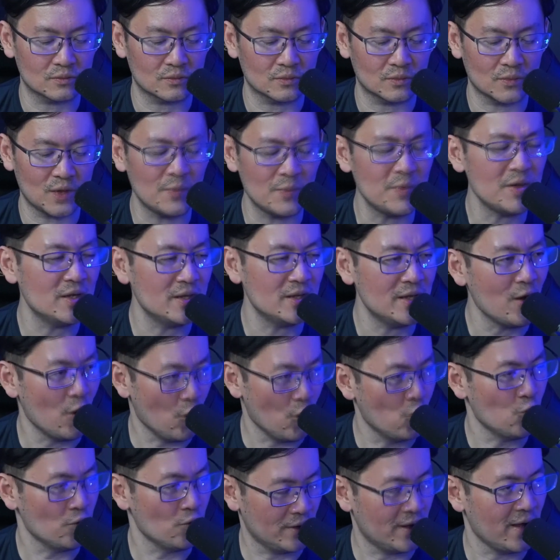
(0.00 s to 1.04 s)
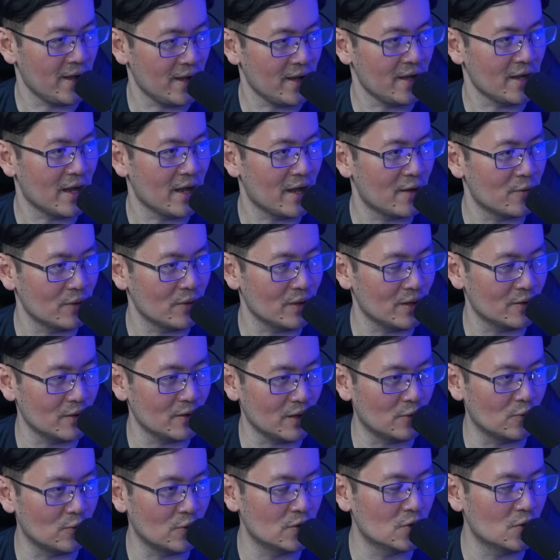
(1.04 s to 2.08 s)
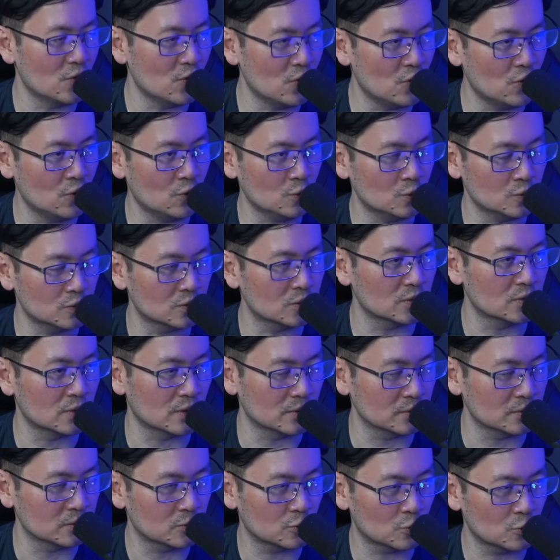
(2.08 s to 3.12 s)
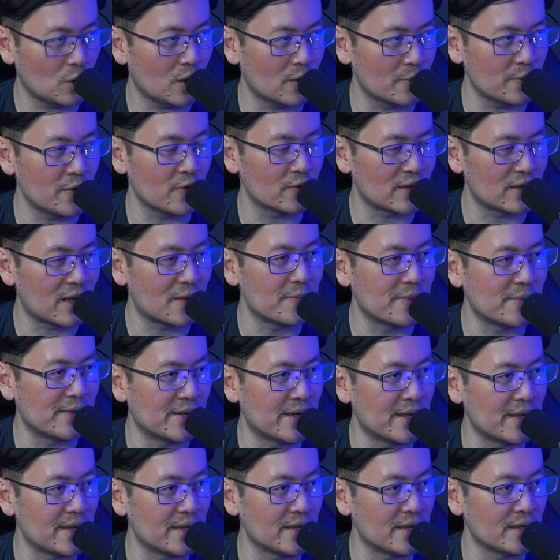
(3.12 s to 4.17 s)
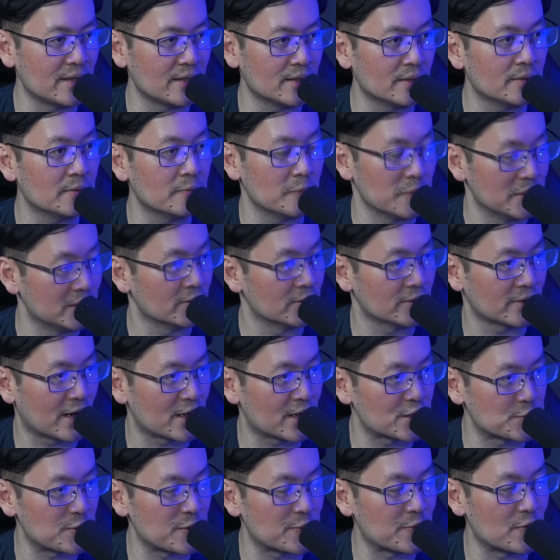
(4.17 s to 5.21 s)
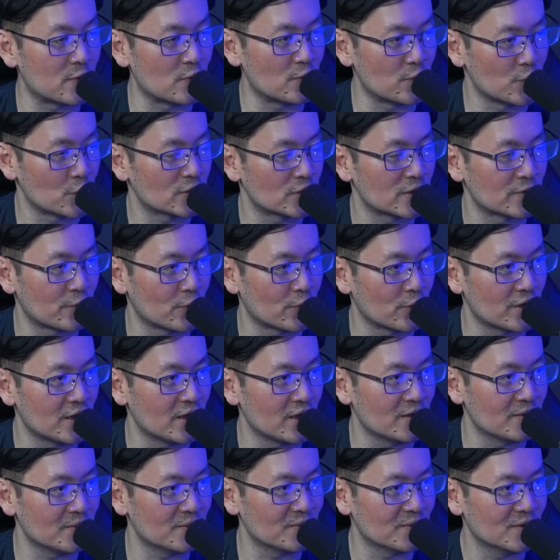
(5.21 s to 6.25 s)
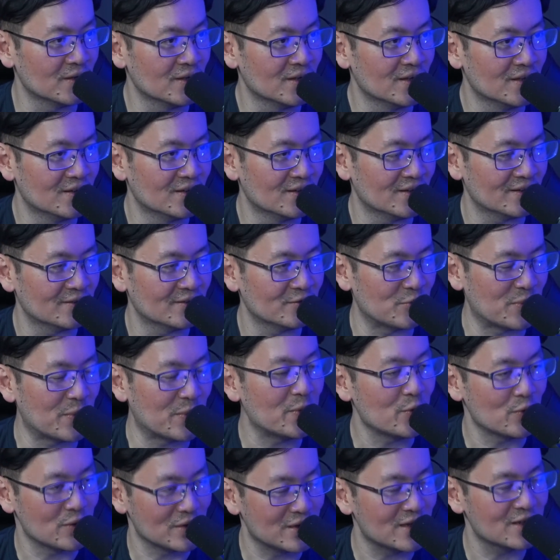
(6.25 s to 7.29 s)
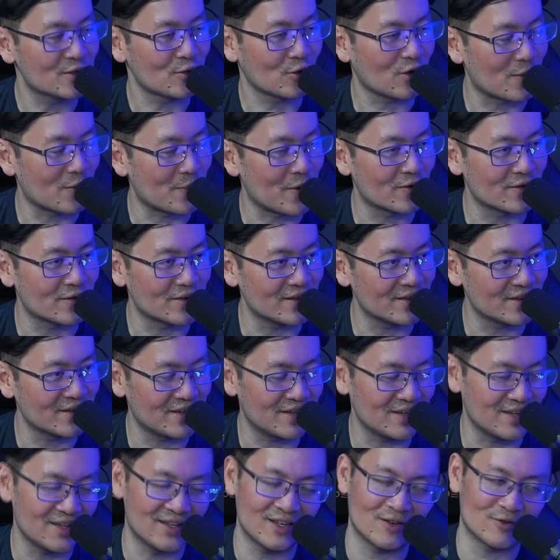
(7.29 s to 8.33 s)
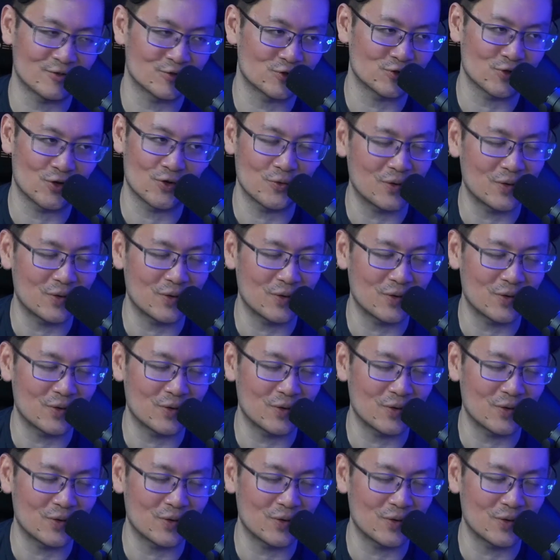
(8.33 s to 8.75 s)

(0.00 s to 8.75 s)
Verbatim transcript: I mean, he did okay, and, and, and we know quite a bit of non-Malay middle class people voted for him. Remember, we did talk about it in our show.